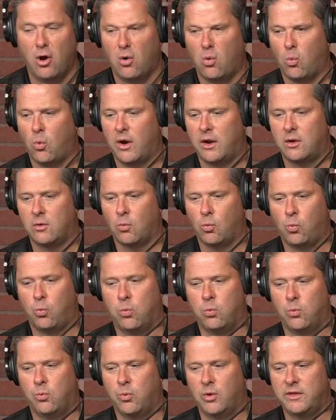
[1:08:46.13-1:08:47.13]
when
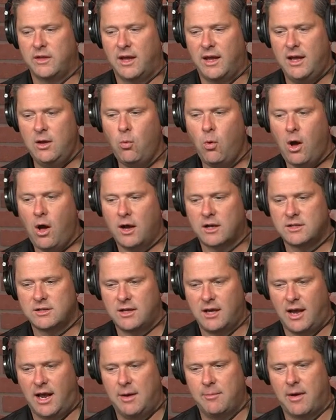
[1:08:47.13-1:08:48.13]
the Ewoks
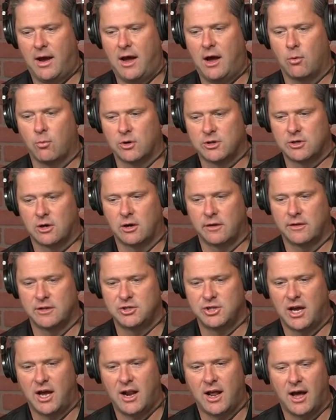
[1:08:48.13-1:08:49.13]
came out, Return of the
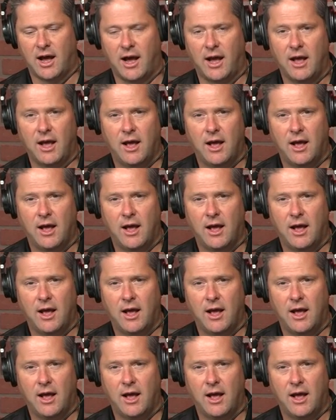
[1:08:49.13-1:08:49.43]
Jedi, I